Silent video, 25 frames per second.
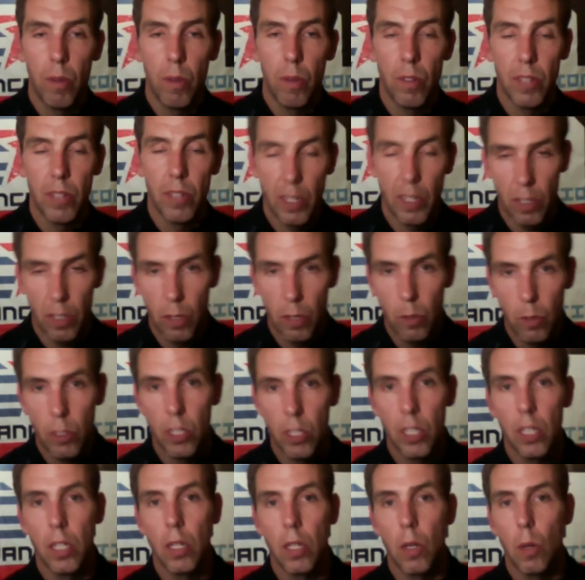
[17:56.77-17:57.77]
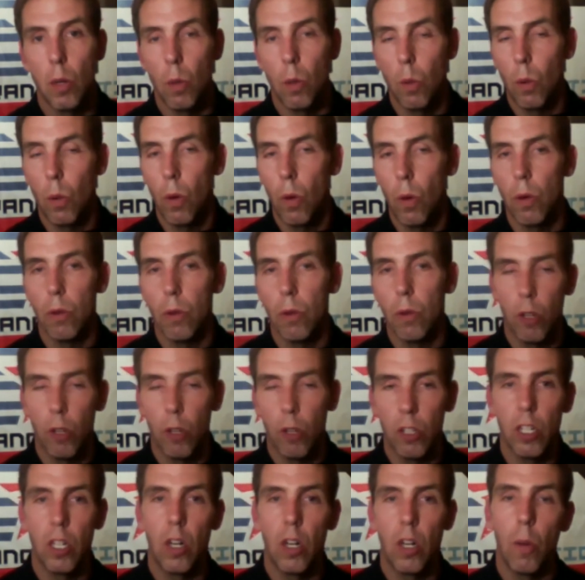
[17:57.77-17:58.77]
it's execution or
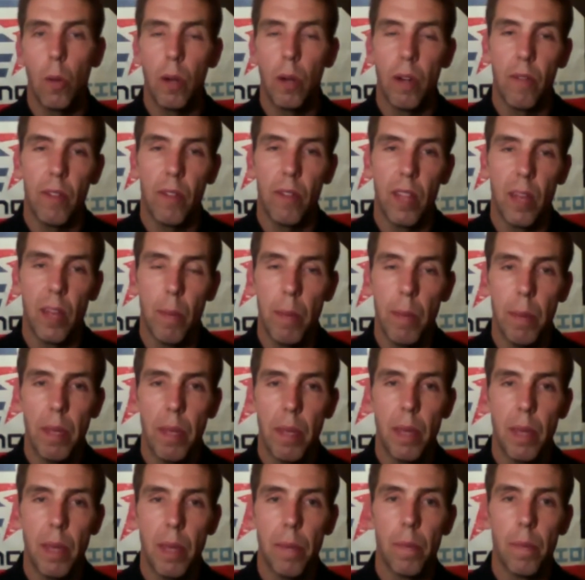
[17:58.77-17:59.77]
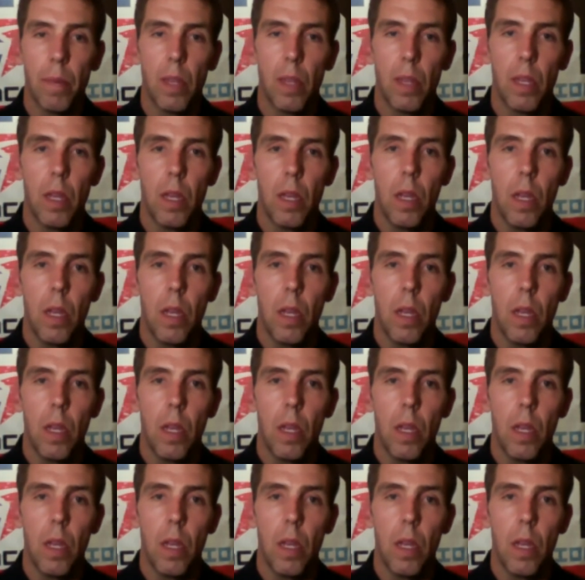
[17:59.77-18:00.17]
nutrition or whatever that may be.